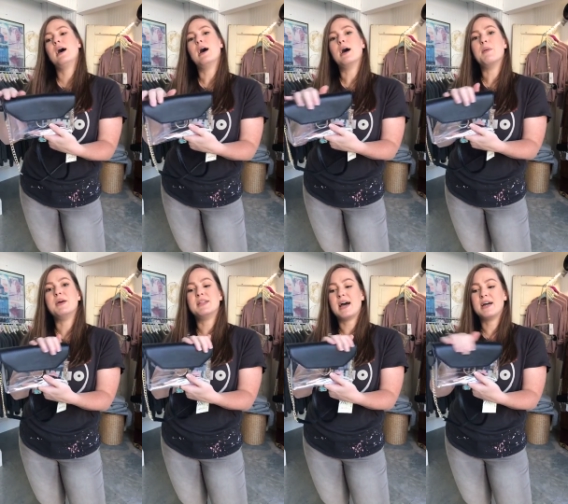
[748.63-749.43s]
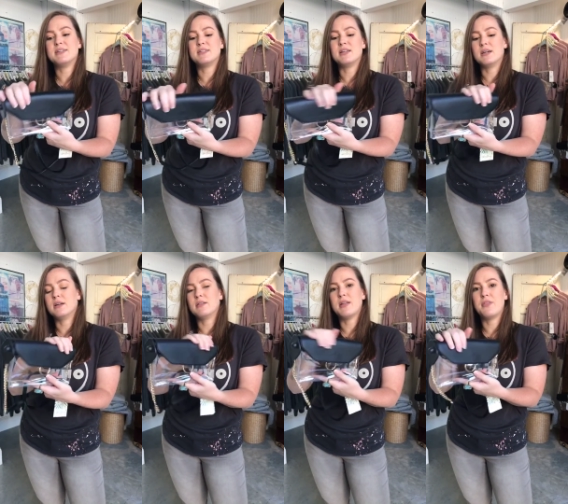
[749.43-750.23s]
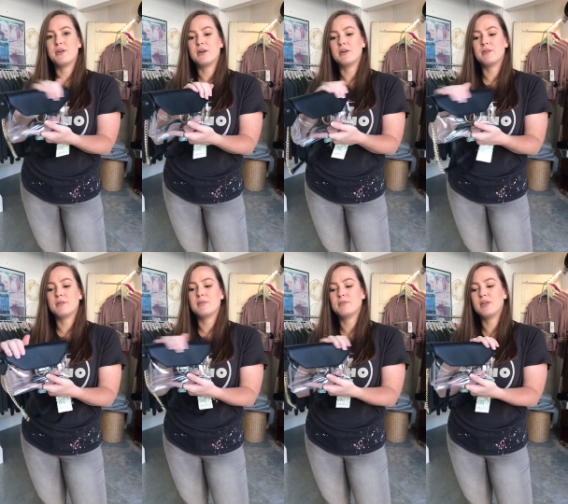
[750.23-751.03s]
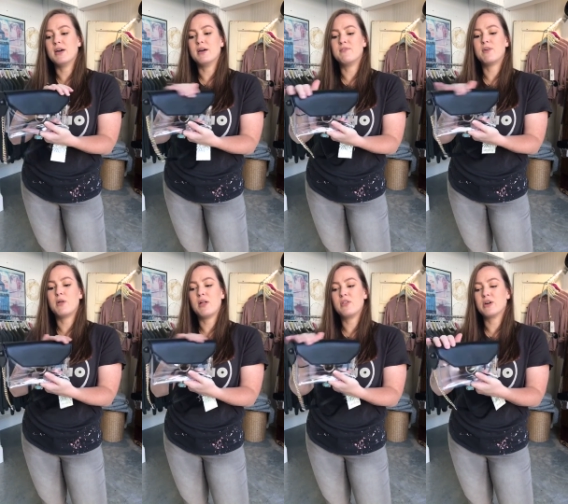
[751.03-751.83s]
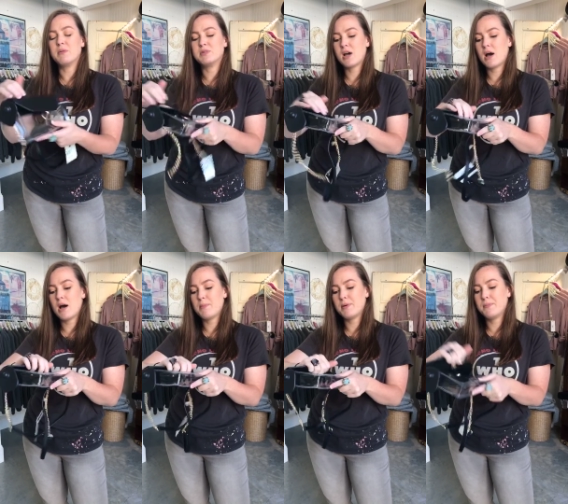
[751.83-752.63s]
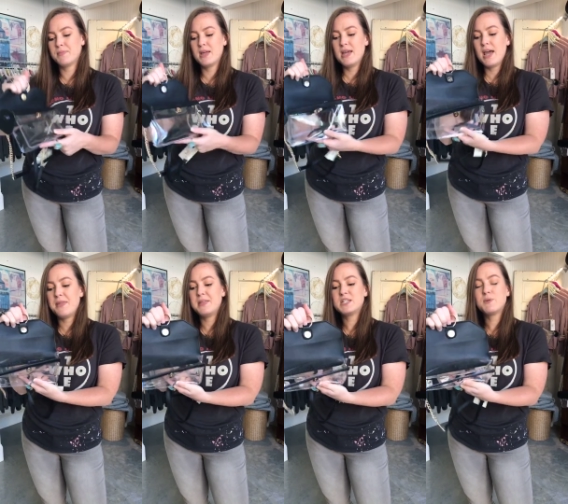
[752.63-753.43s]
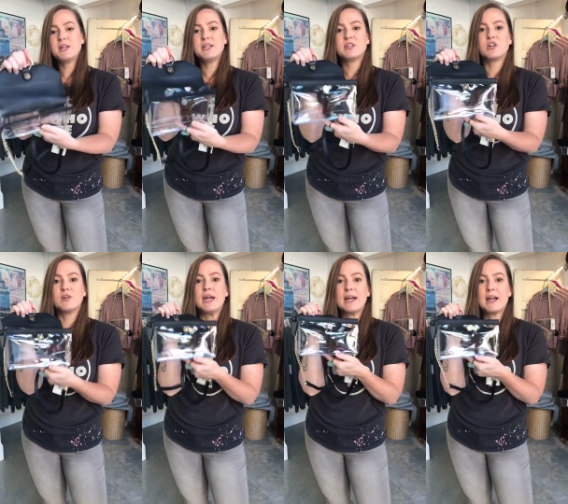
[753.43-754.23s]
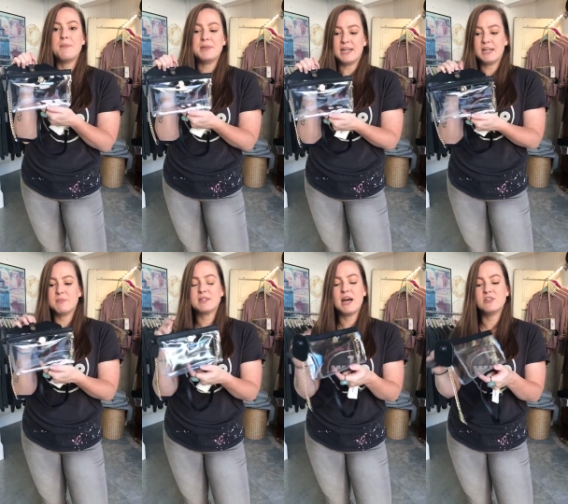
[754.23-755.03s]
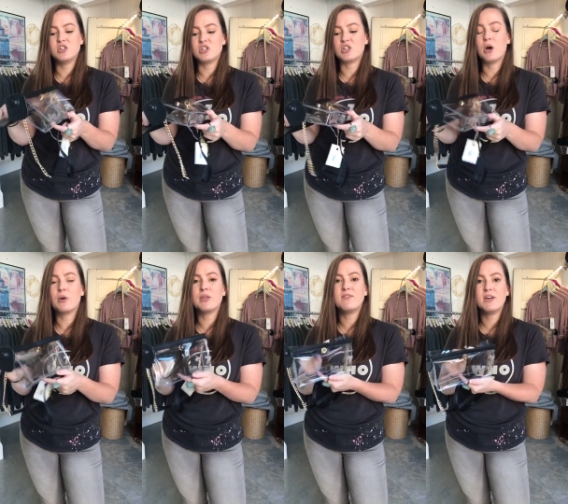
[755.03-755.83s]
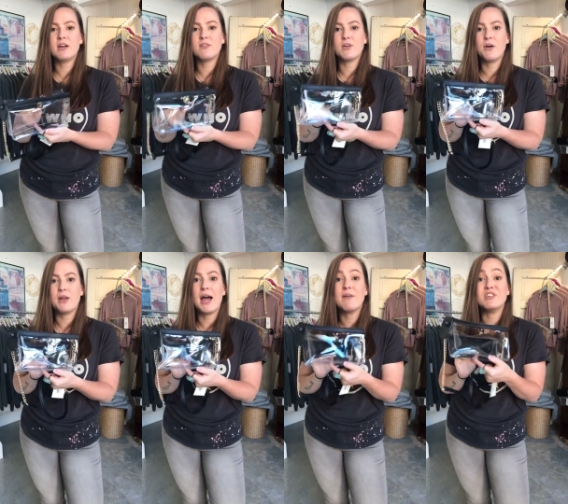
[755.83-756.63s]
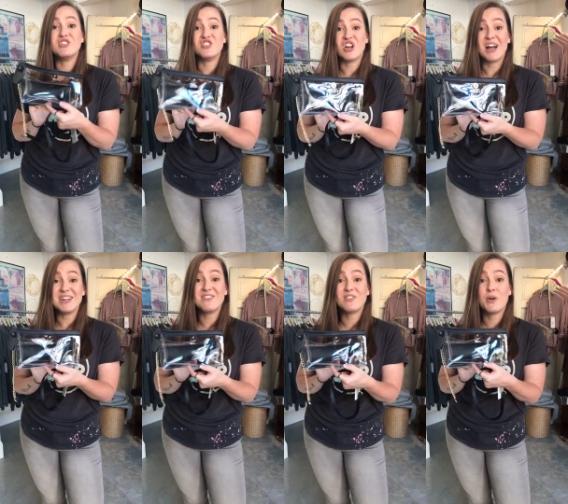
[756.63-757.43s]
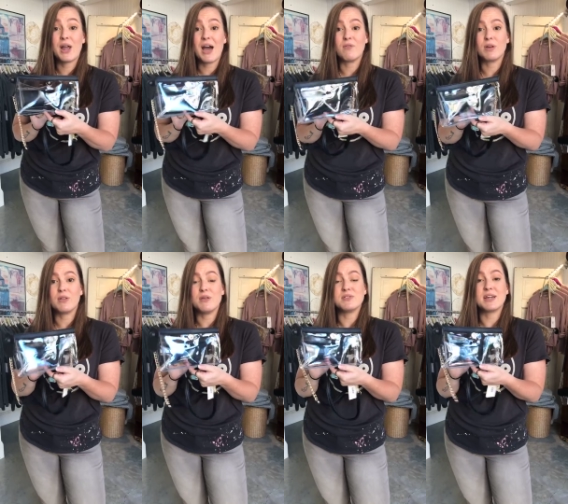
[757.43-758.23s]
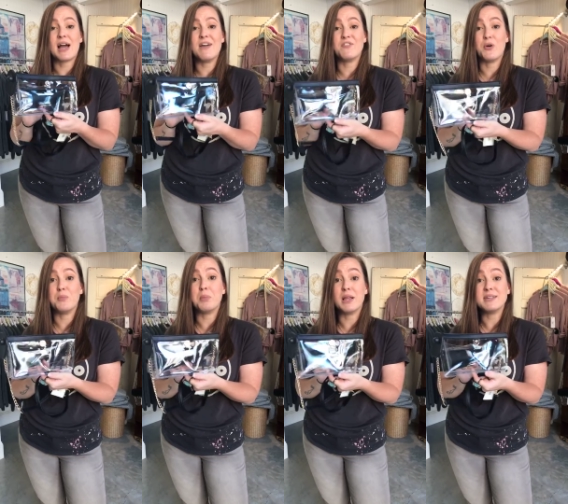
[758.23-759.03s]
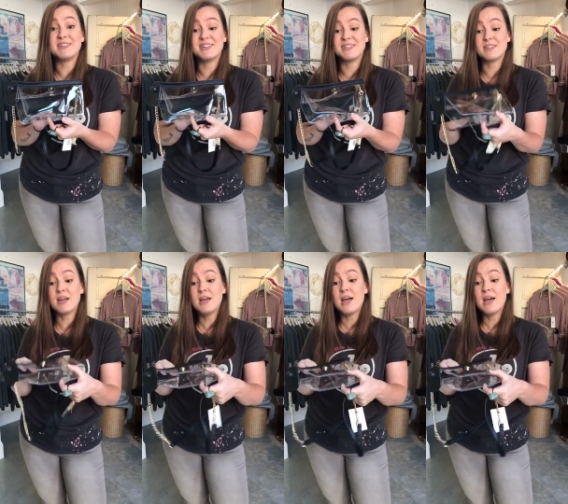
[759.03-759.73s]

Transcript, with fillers: Um, it has the leather, the faux leather up top. And this one is a great kind of medium size. You could totally fit your phone. I have a giant phone. I have one of those like iPhone pluses.